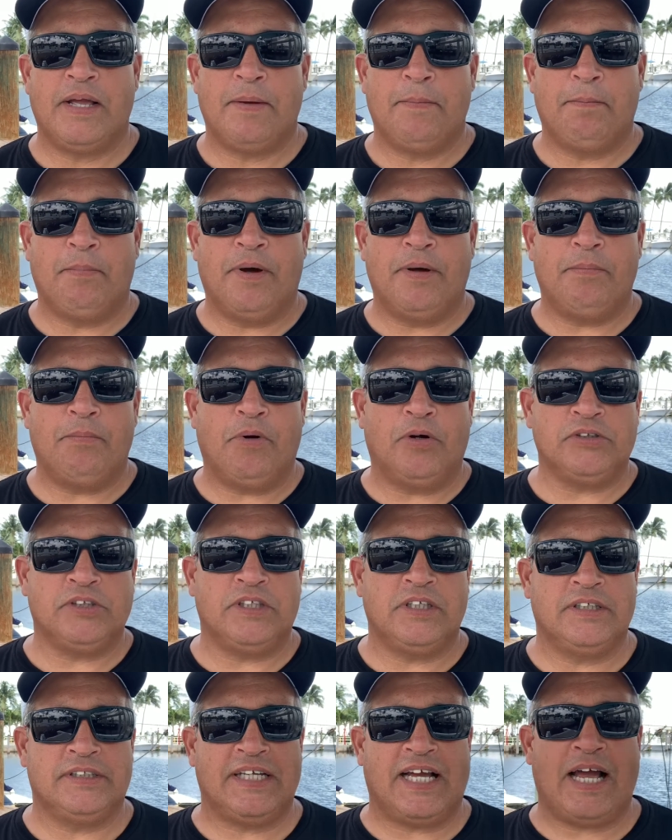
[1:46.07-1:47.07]
But most
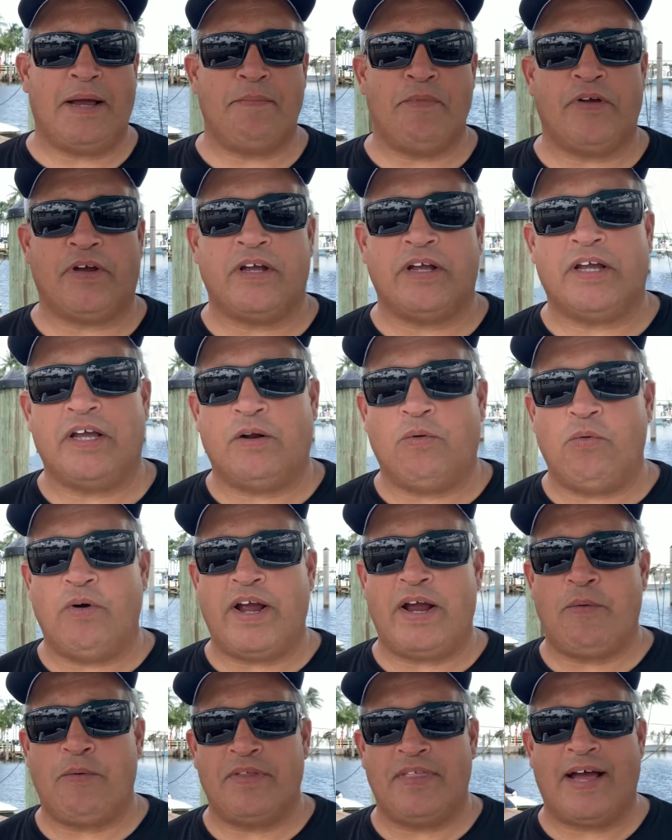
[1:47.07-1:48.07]
of the time you can get
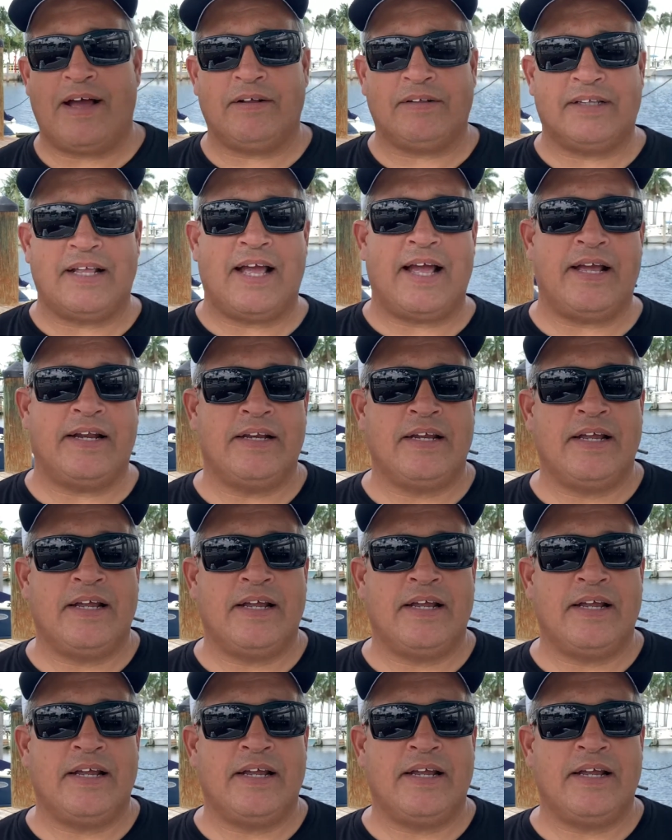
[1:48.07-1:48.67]
away without that,